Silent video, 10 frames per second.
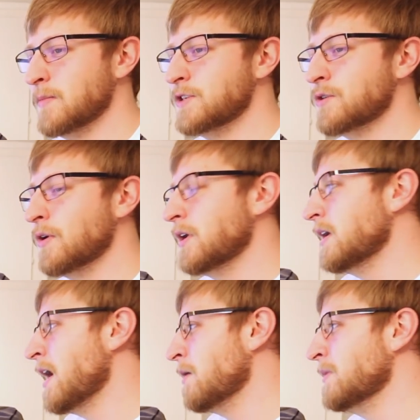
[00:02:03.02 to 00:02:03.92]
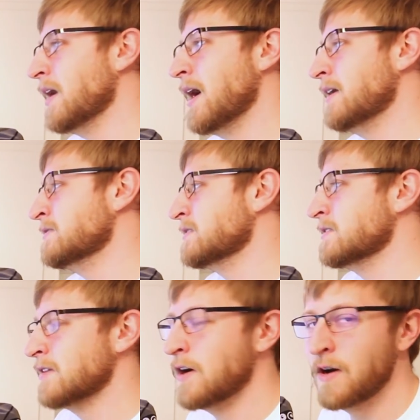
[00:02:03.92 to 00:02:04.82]
majority, I'll be honest,
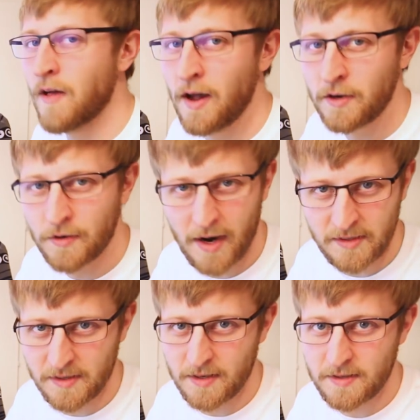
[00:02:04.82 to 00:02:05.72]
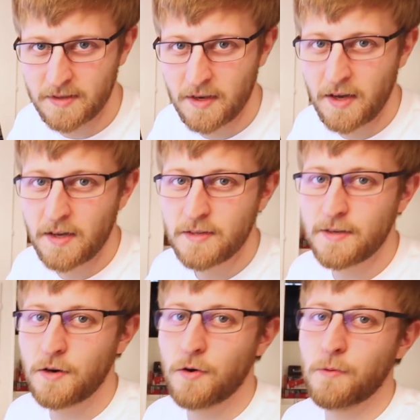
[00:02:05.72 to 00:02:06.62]
is all on Craigslist.
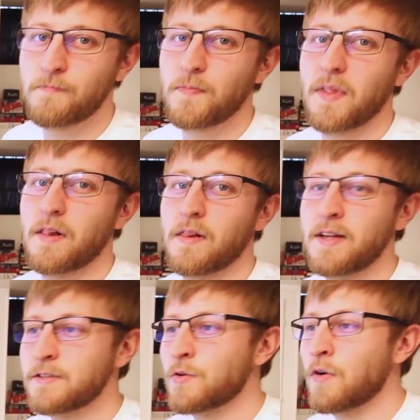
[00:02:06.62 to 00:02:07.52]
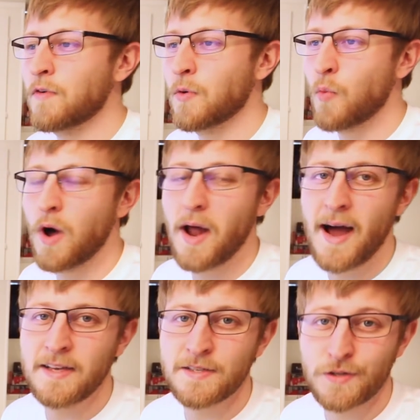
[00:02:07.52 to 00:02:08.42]
So let's go over what
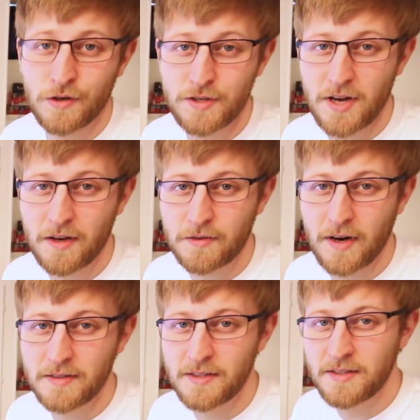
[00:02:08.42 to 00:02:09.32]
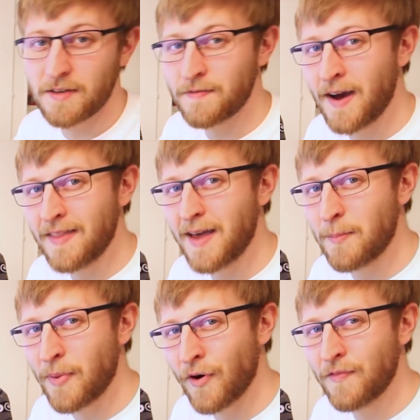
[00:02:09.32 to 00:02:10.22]
I search on Craigslist to find
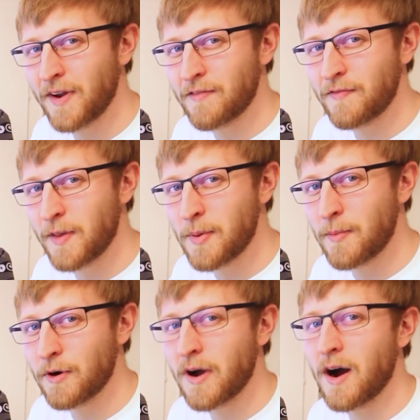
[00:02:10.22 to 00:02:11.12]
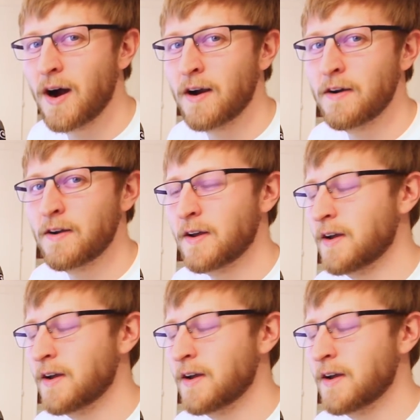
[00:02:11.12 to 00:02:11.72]
that perfect flippable car.